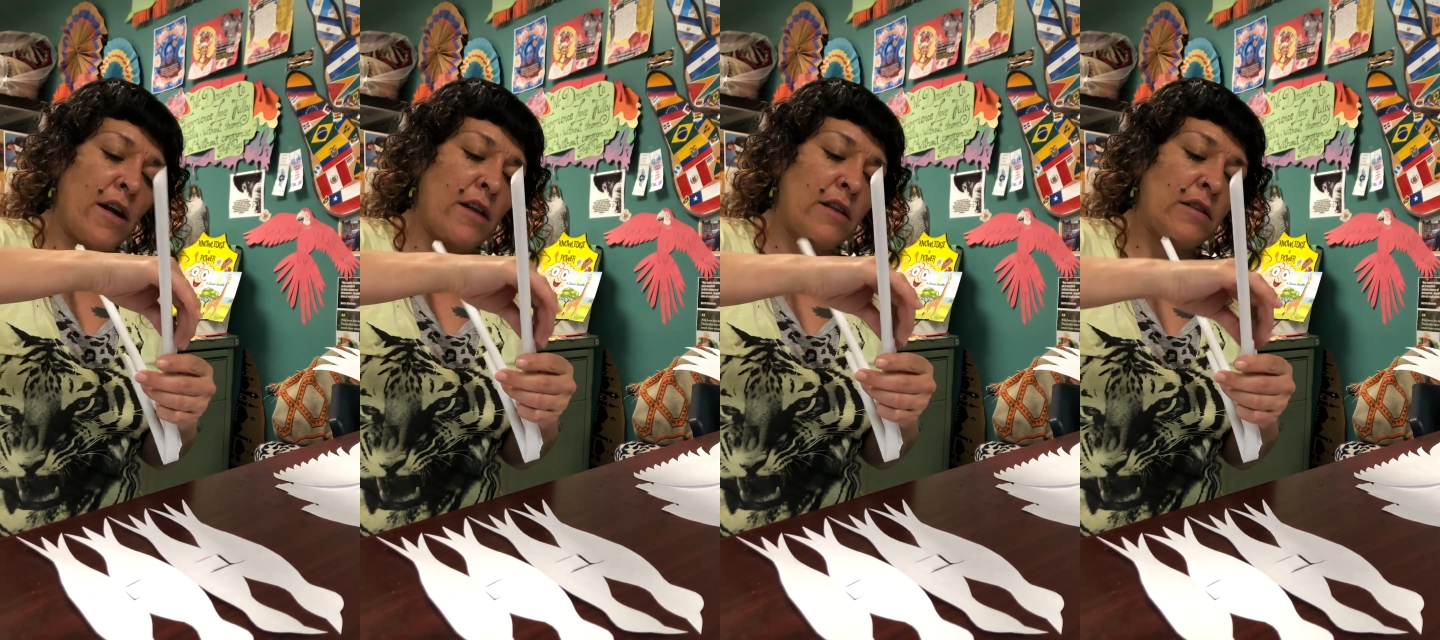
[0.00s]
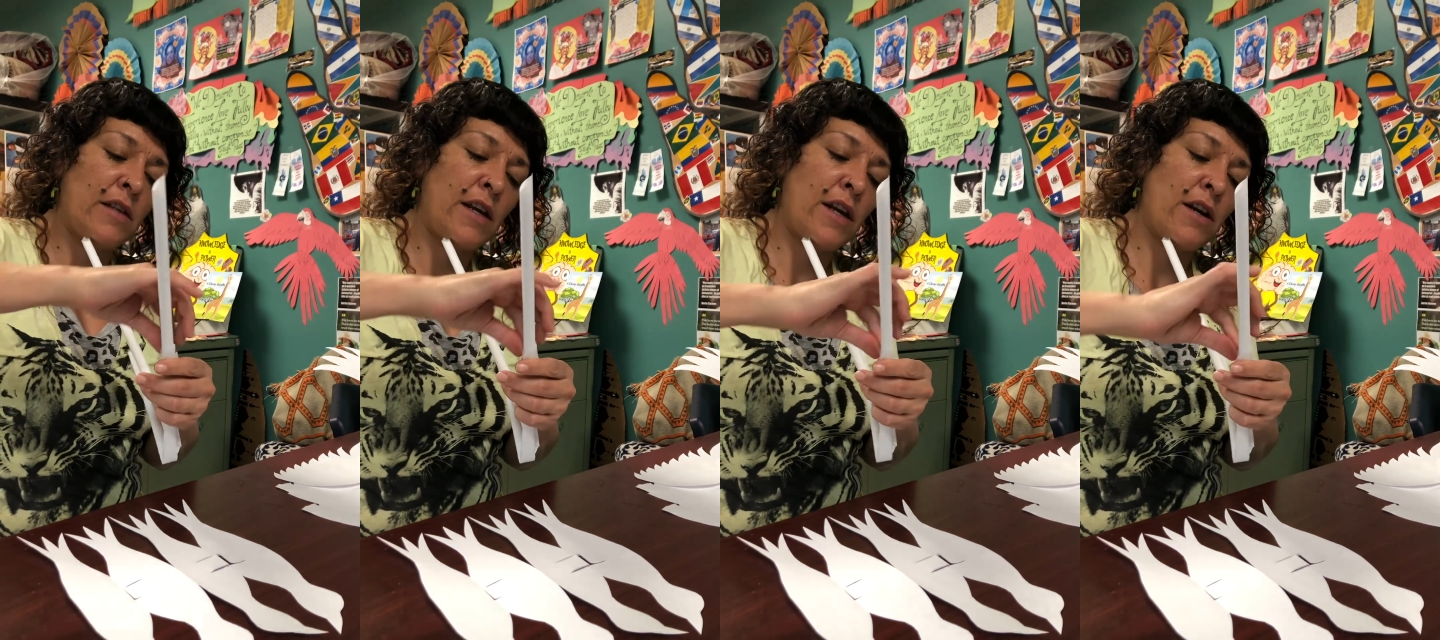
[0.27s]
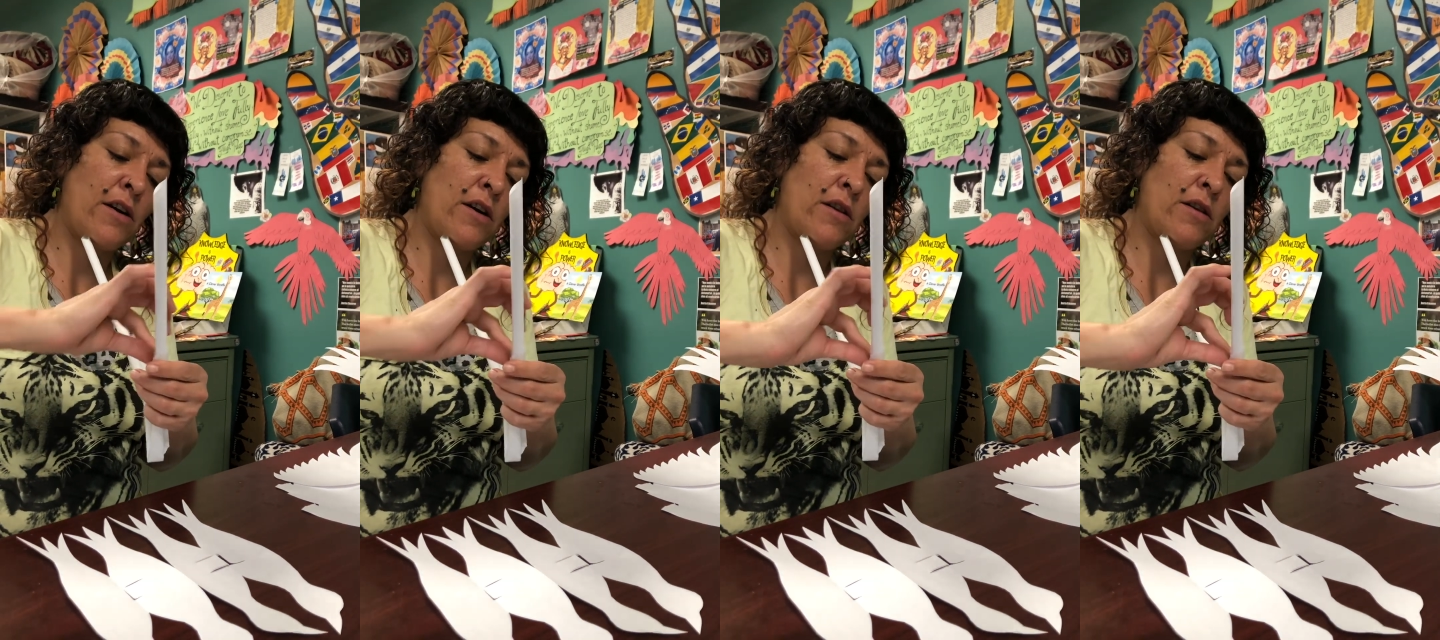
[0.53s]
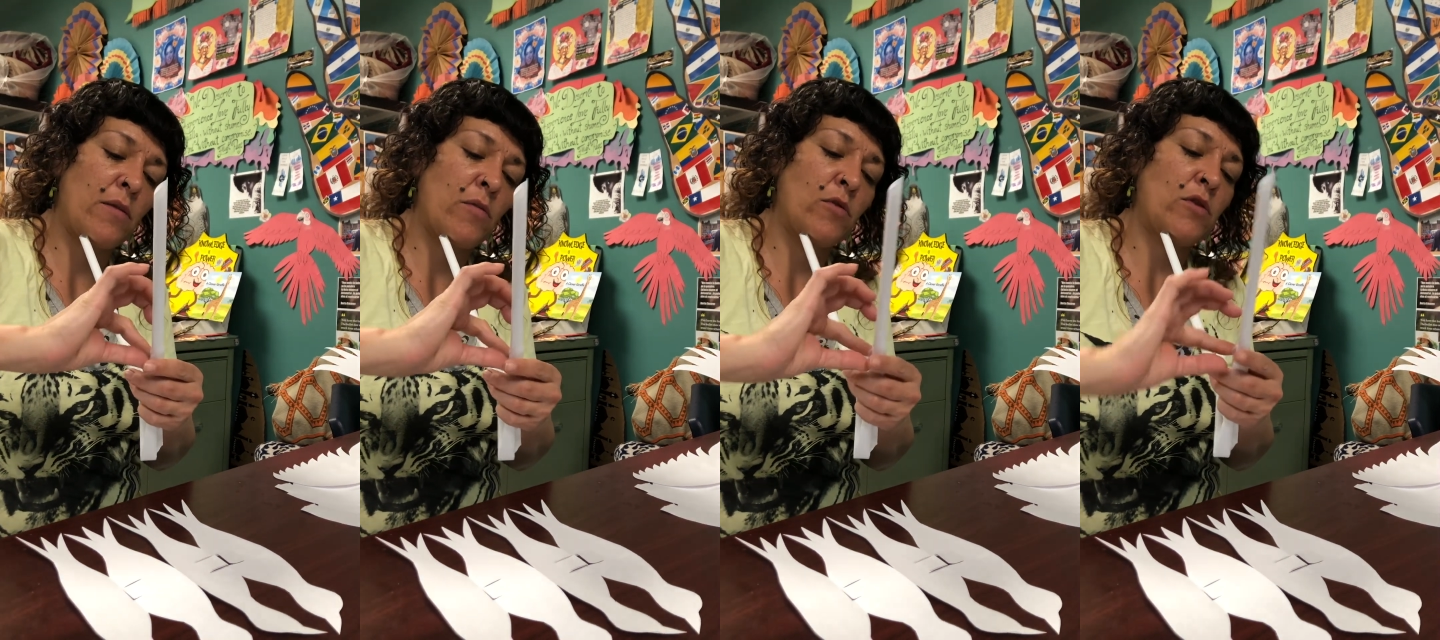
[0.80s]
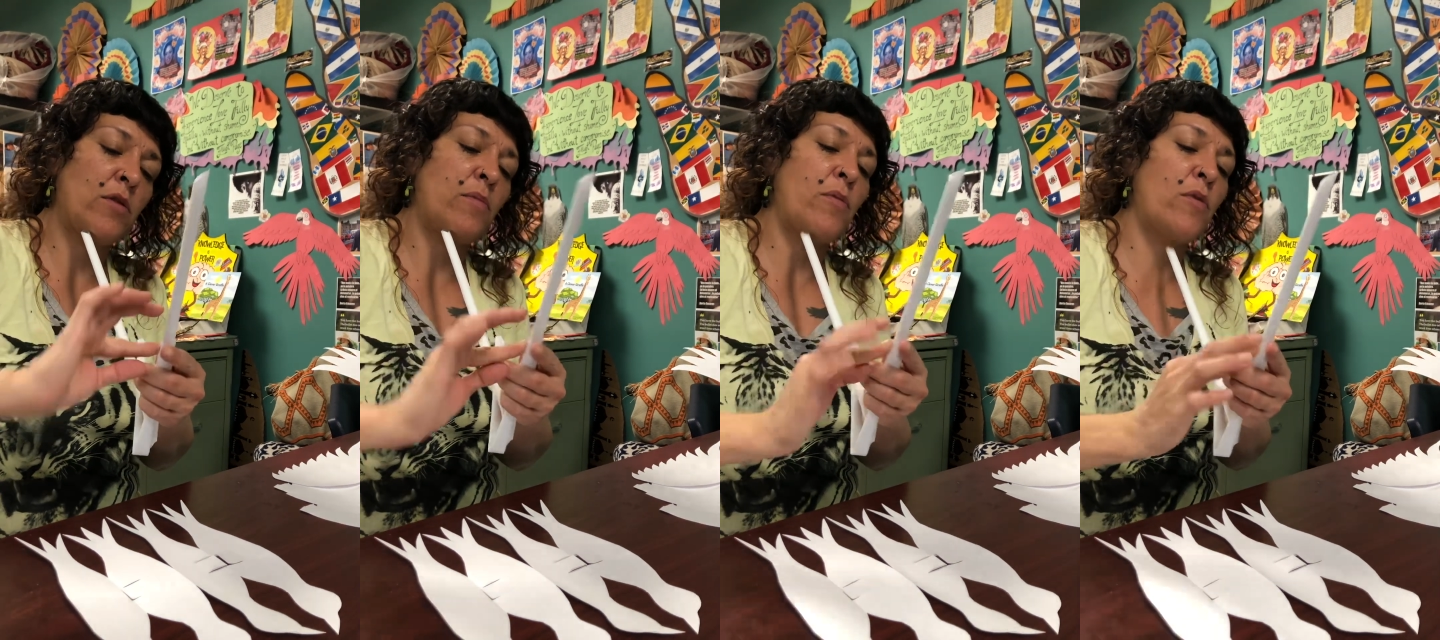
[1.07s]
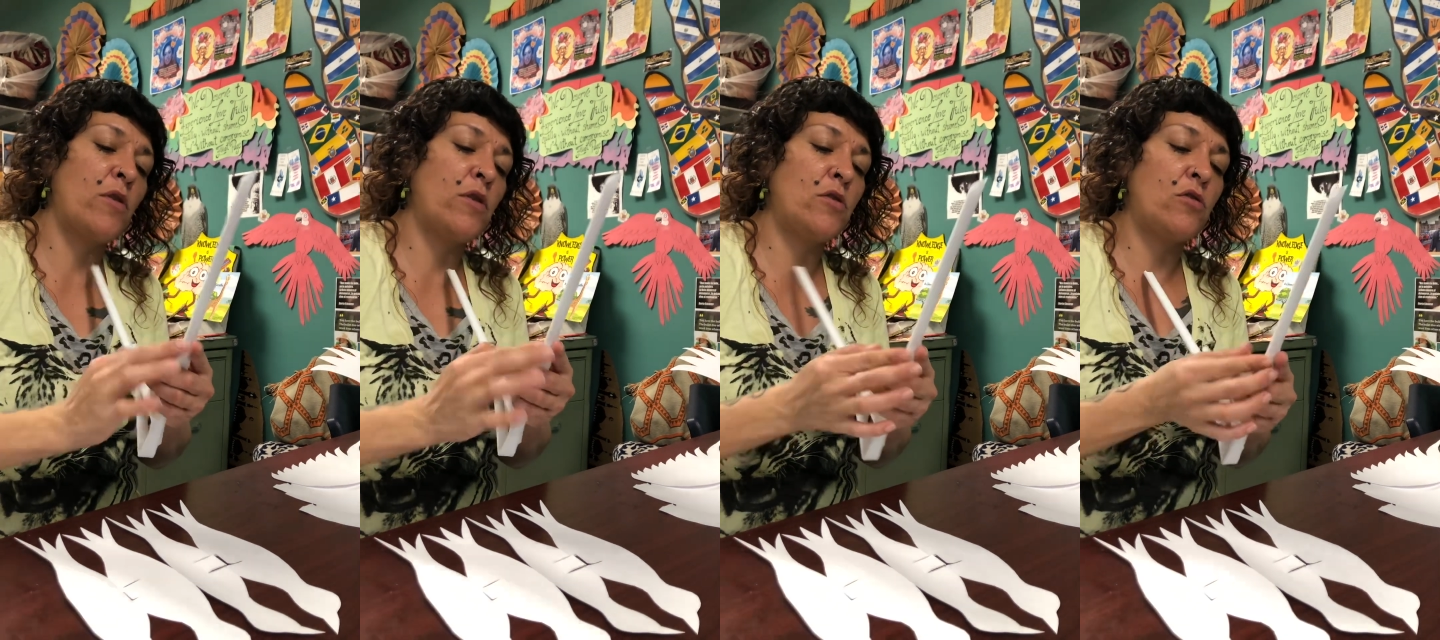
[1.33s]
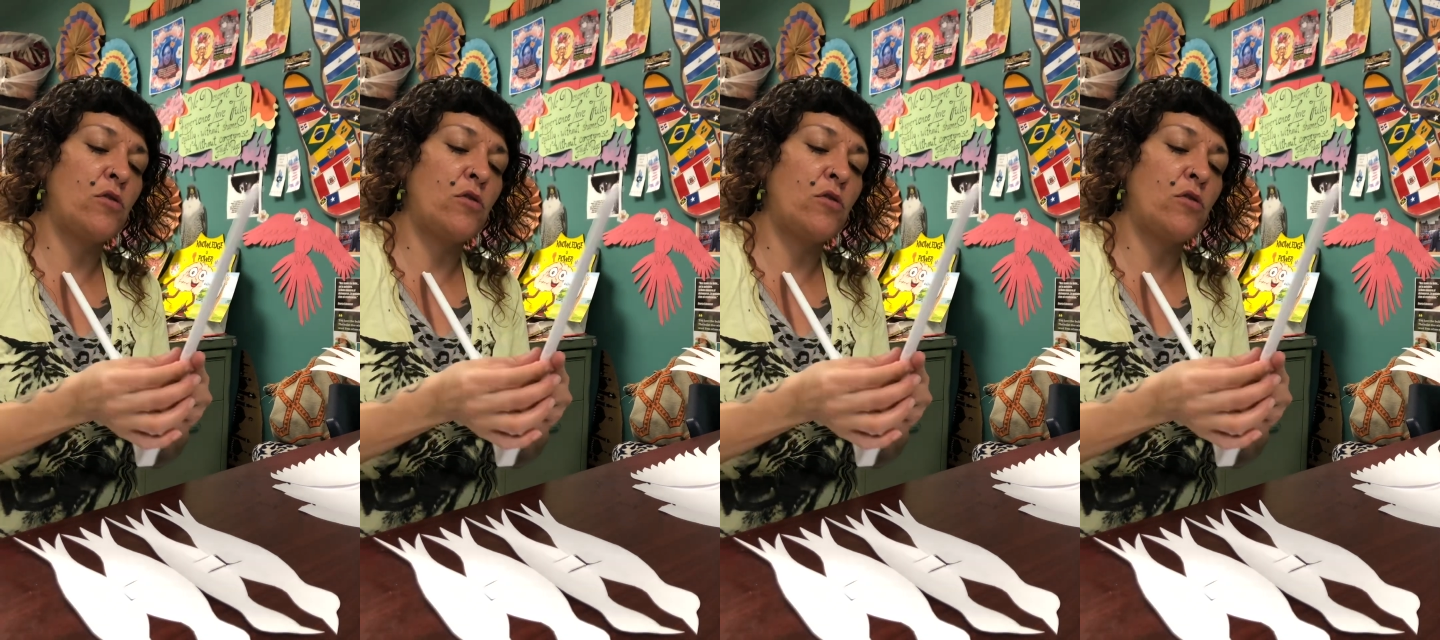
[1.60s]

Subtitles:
and tear and the most important.